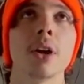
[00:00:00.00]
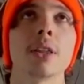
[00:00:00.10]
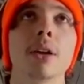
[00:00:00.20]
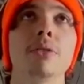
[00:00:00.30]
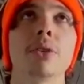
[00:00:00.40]

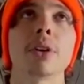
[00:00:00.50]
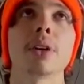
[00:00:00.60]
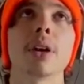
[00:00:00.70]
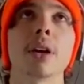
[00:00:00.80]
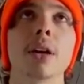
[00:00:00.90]
They
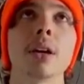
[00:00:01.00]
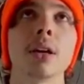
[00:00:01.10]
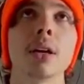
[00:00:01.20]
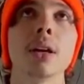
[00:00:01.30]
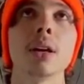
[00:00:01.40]
fucking
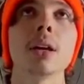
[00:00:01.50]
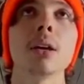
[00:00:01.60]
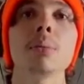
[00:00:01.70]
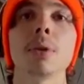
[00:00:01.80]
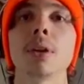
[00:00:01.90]

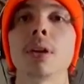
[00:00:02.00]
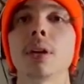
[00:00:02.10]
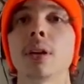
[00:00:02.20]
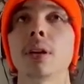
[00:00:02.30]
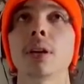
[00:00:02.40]
hate
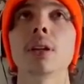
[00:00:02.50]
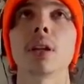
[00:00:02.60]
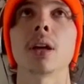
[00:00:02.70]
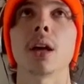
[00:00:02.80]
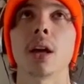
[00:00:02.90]
me.
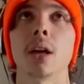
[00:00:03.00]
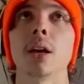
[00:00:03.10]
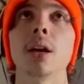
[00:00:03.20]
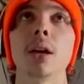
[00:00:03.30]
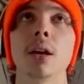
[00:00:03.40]
They
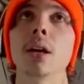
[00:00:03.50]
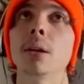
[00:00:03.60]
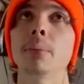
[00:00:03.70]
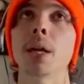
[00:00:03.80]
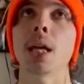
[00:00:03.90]

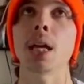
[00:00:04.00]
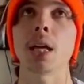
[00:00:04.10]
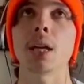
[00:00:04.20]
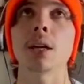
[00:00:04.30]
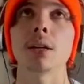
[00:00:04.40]
hate
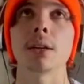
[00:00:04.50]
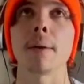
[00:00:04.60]
me.